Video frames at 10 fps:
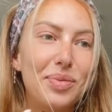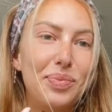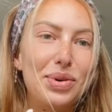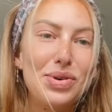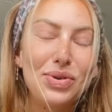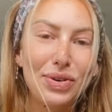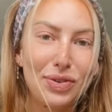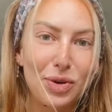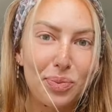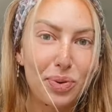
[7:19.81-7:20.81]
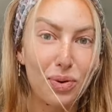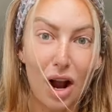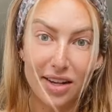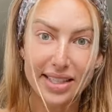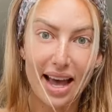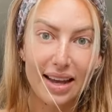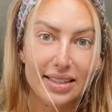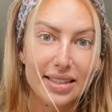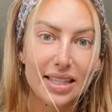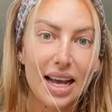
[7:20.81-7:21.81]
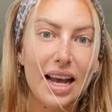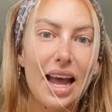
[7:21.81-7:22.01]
beautiful process.